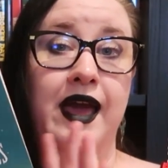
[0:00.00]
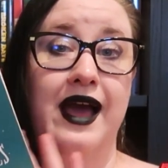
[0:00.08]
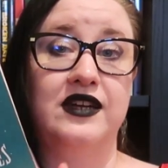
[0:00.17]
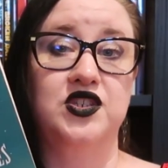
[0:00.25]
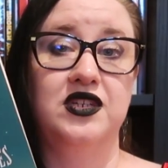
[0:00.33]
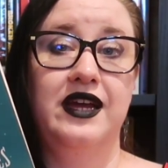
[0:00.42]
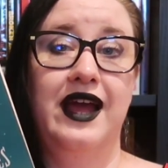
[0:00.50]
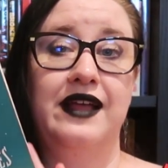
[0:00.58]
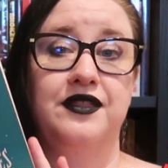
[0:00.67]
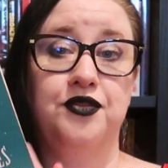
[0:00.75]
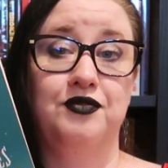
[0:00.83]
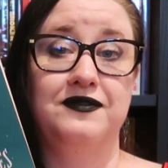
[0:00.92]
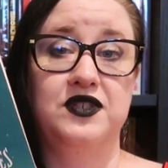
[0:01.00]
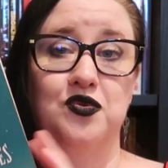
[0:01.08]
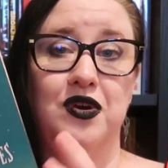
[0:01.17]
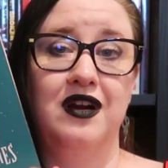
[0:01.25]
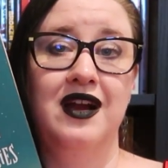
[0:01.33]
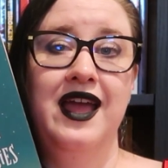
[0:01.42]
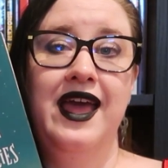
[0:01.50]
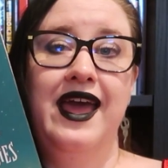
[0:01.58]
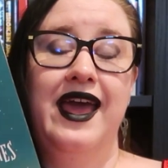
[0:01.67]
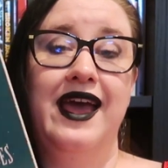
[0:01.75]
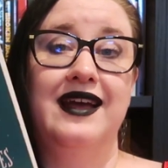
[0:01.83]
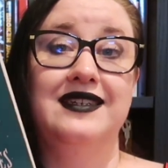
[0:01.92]
actually at the thrift store
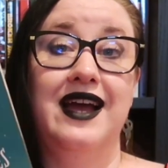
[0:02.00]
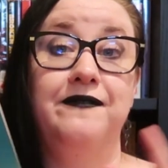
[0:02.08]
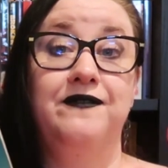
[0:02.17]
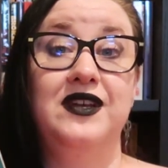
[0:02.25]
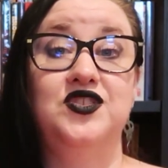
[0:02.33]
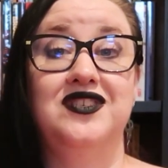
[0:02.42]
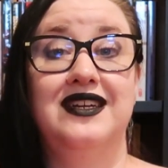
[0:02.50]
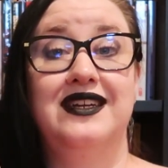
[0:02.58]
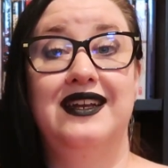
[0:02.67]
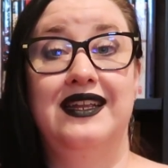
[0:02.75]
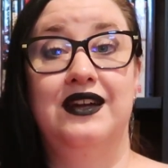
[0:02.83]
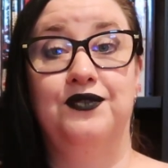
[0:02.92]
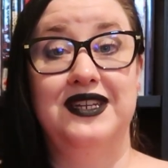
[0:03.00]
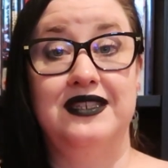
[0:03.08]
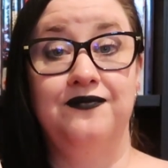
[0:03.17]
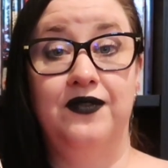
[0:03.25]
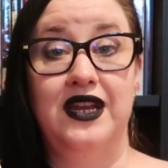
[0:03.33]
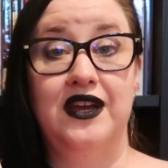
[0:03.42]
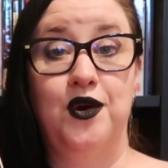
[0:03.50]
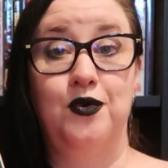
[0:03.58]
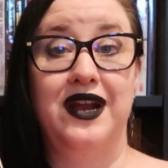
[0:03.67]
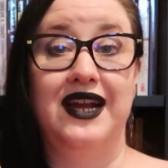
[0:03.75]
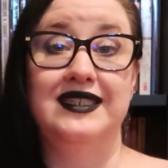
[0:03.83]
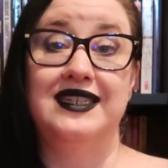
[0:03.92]
and I featured it in a recent video
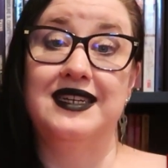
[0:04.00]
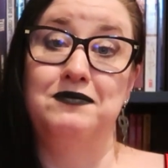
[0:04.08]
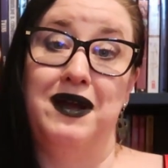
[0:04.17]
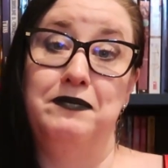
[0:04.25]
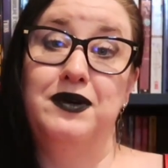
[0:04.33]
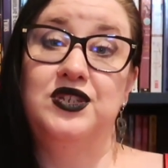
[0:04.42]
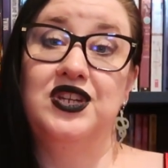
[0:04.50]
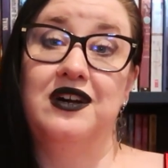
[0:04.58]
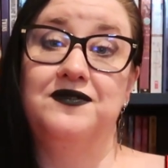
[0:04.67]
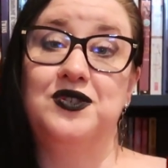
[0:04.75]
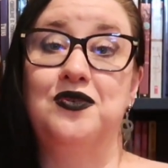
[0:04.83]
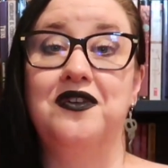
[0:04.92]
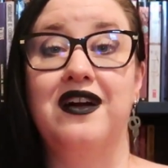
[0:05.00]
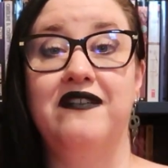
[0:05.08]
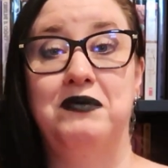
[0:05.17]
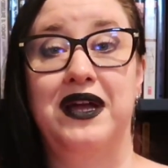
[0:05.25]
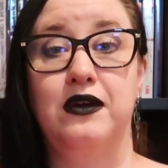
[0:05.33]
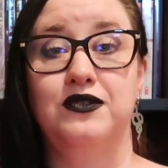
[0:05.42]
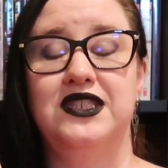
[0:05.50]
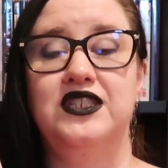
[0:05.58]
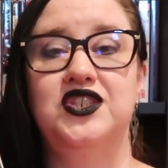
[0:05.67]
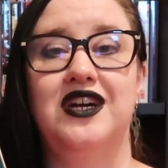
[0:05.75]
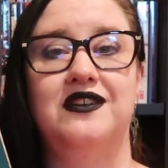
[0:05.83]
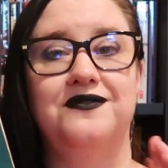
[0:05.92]
when I did my bookshelf tour of my
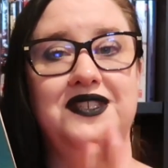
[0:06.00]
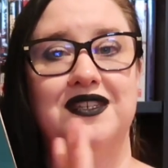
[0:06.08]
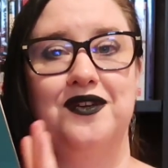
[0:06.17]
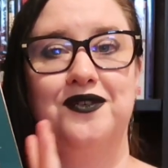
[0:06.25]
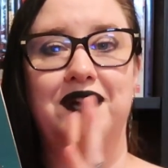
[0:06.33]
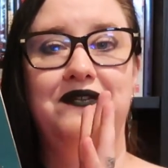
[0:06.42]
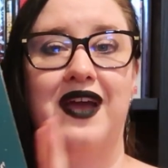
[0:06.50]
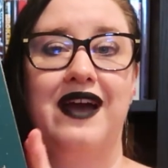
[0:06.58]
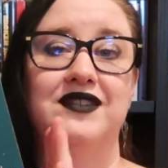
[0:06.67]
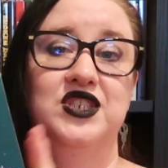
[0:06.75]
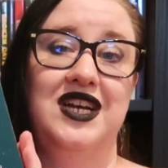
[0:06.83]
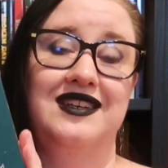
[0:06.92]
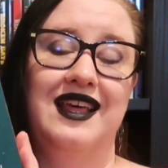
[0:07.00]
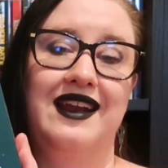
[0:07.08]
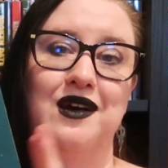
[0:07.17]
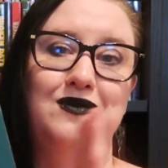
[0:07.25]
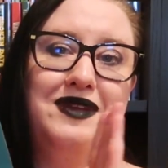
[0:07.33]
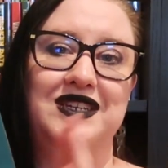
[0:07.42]
ghosty shelf so if you haven't checked that out